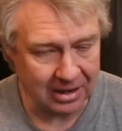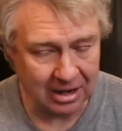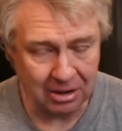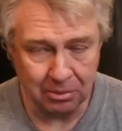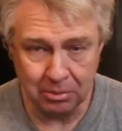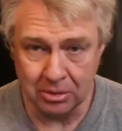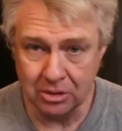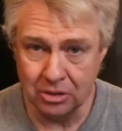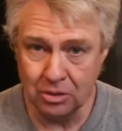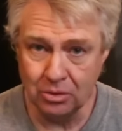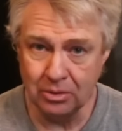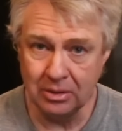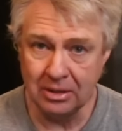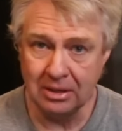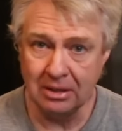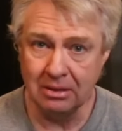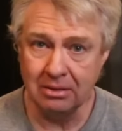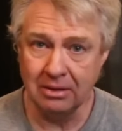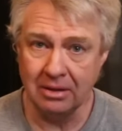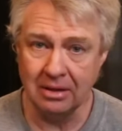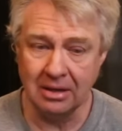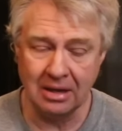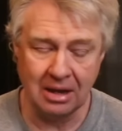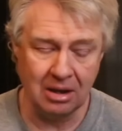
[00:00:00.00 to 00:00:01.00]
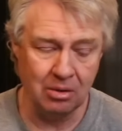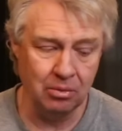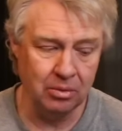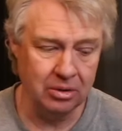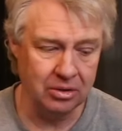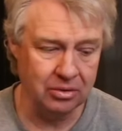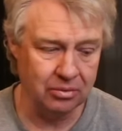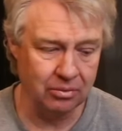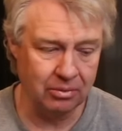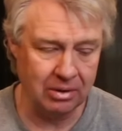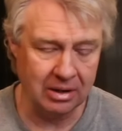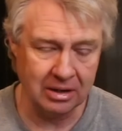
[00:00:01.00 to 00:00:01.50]
I were doing anything, I
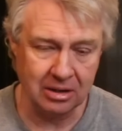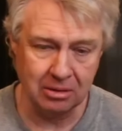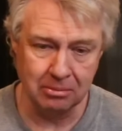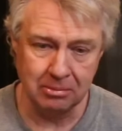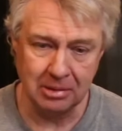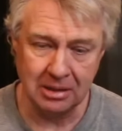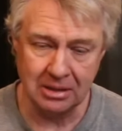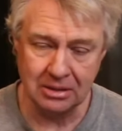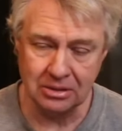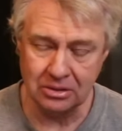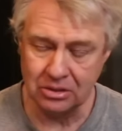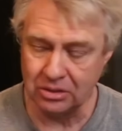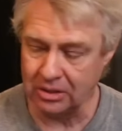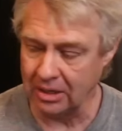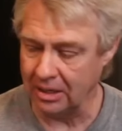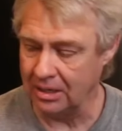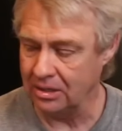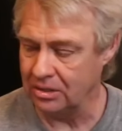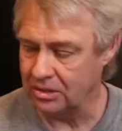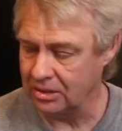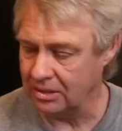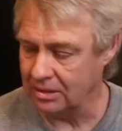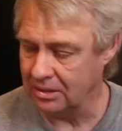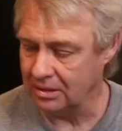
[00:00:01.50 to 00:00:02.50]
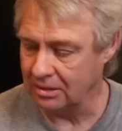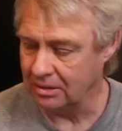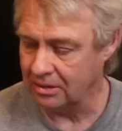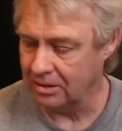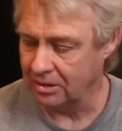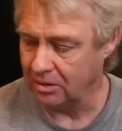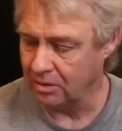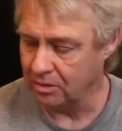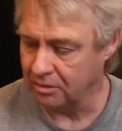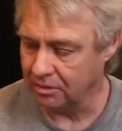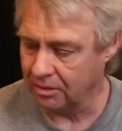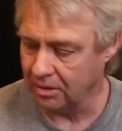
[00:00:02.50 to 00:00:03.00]
wouldn't recommend changing
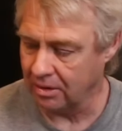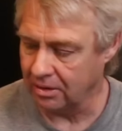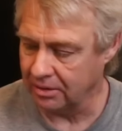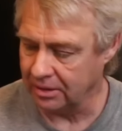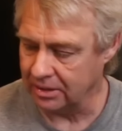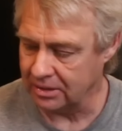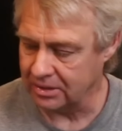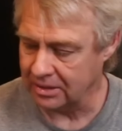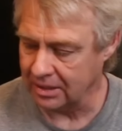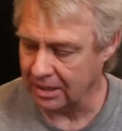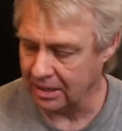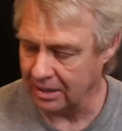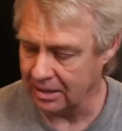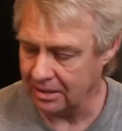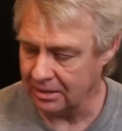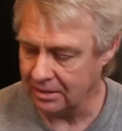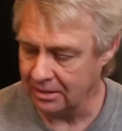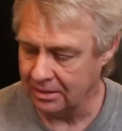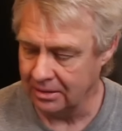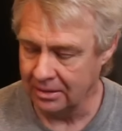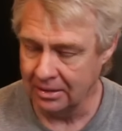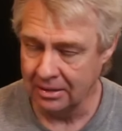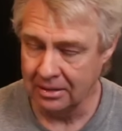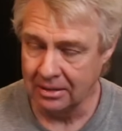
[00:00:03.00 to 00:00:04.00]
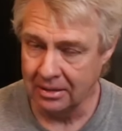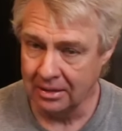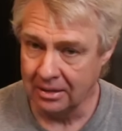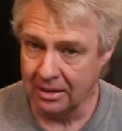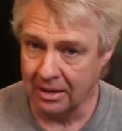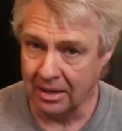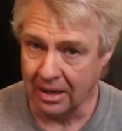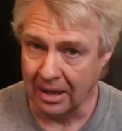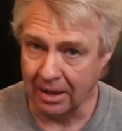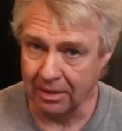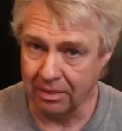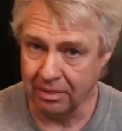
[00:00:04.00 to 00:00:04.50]
the overall design.
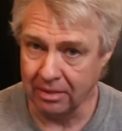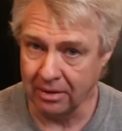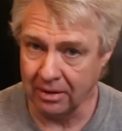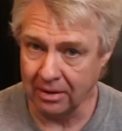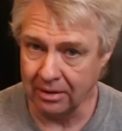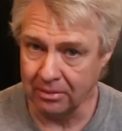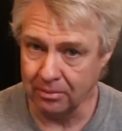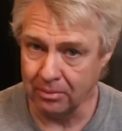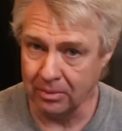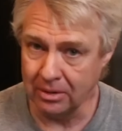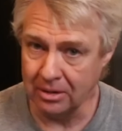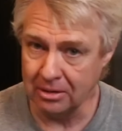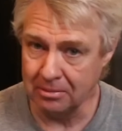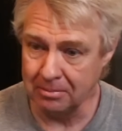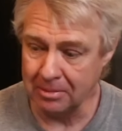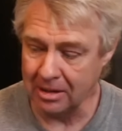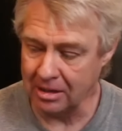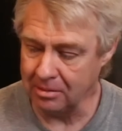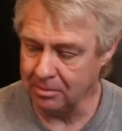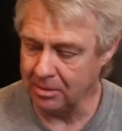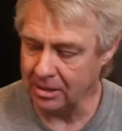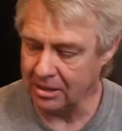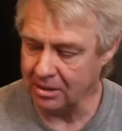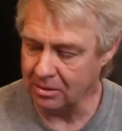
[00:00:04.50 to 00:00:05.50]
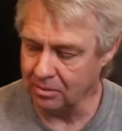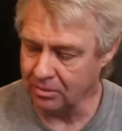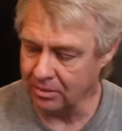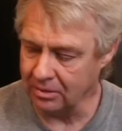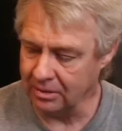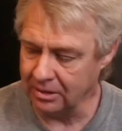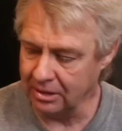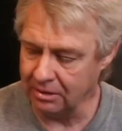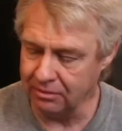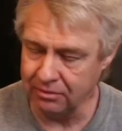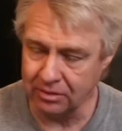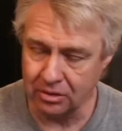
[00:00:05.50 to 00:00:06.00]
I thought, well, maybe
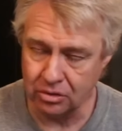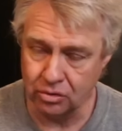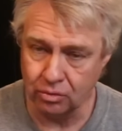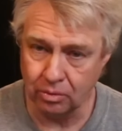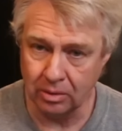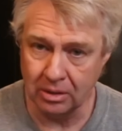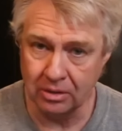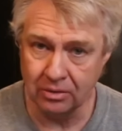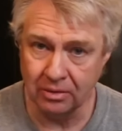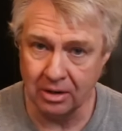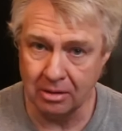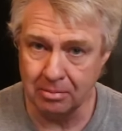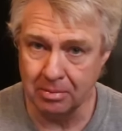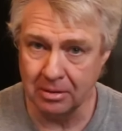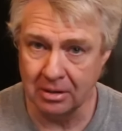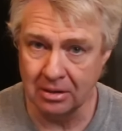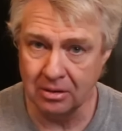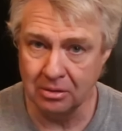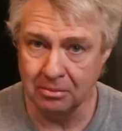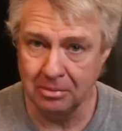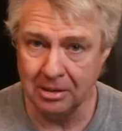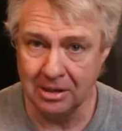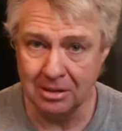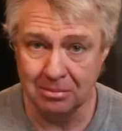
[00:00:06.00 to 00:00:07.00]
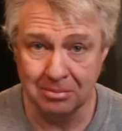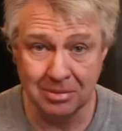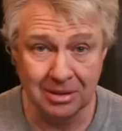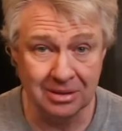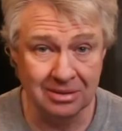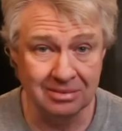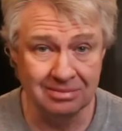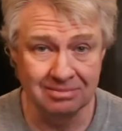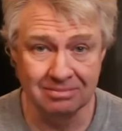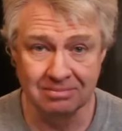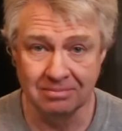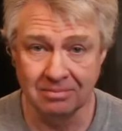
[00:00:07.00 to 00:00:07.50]
lift the tweeter up a little bit,
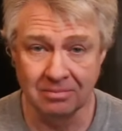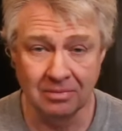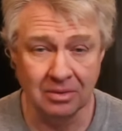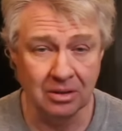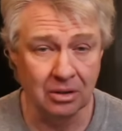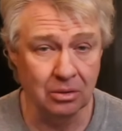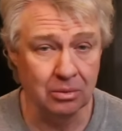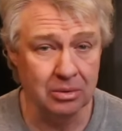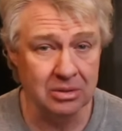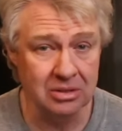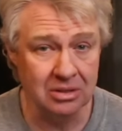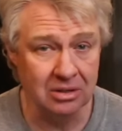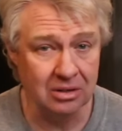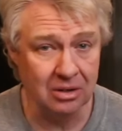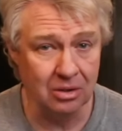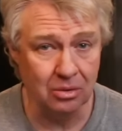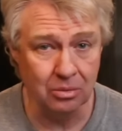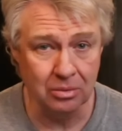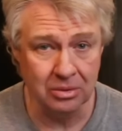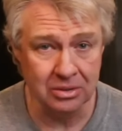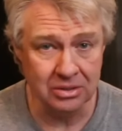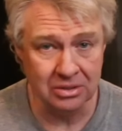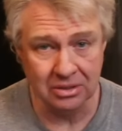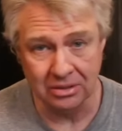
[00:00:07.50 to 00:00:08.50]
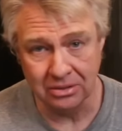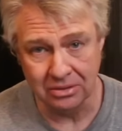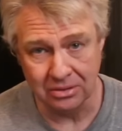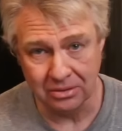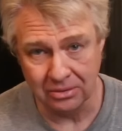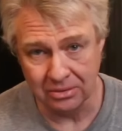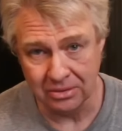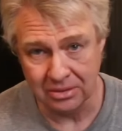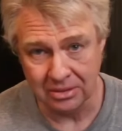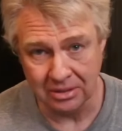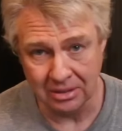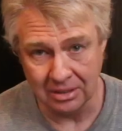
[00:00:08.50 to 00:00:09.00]
but there was no
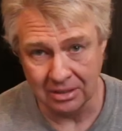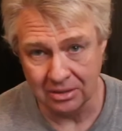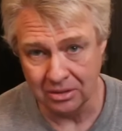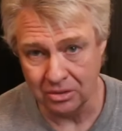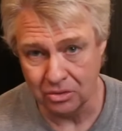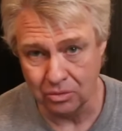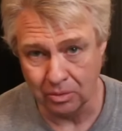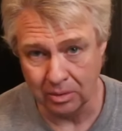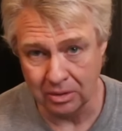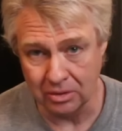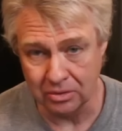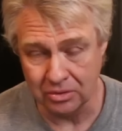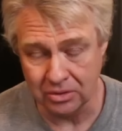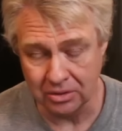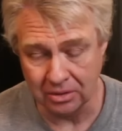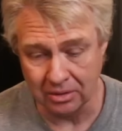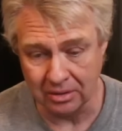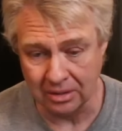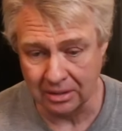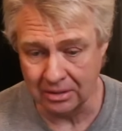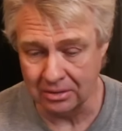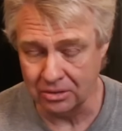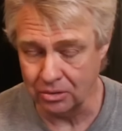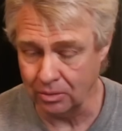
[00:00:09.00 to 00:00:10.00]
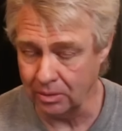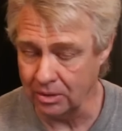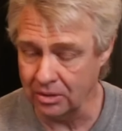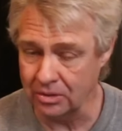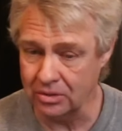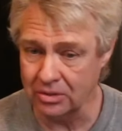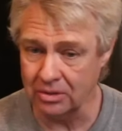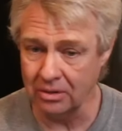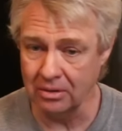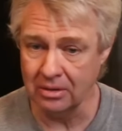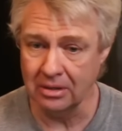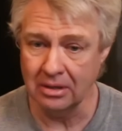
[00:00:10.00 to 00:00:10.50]
resistors in the tweeter circuit. Tweeter
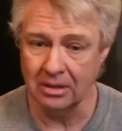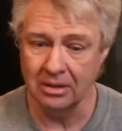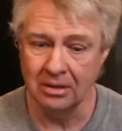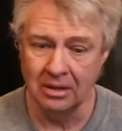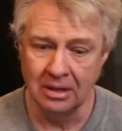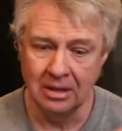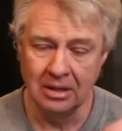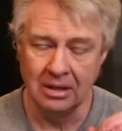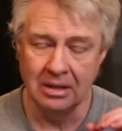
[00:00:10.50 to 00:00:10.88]
circuit